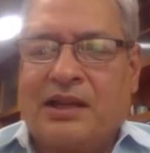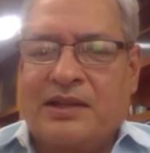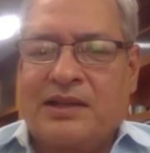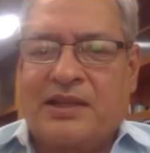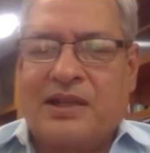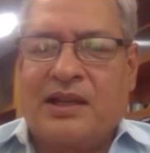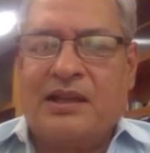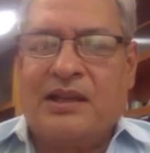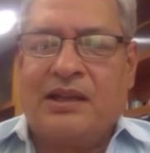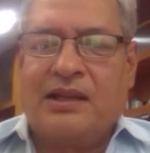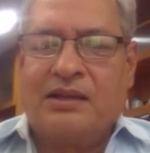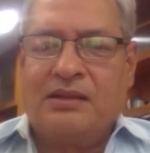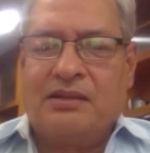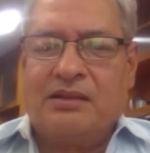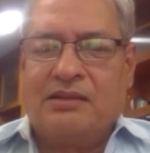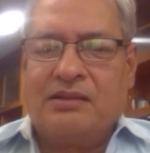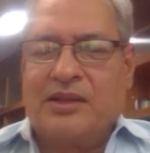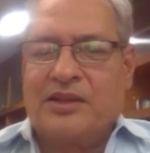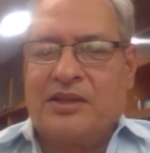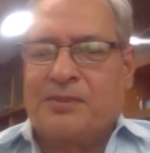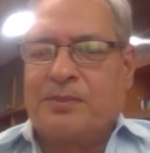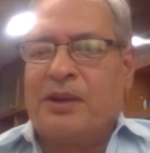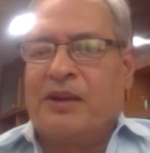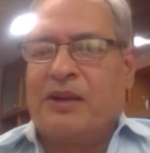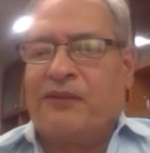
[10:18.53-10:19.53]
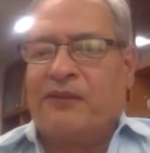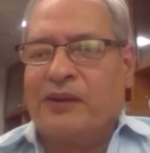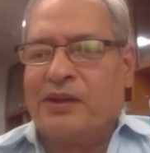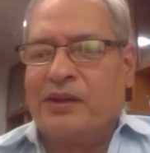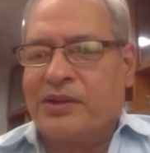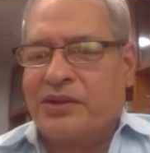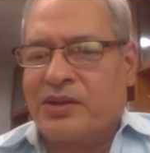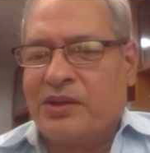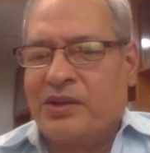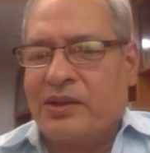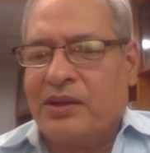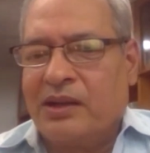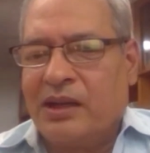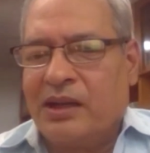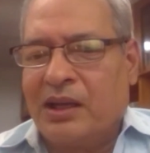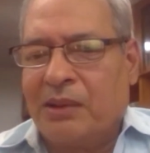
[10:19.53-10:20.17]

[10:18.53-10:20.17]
I said, it's my first run.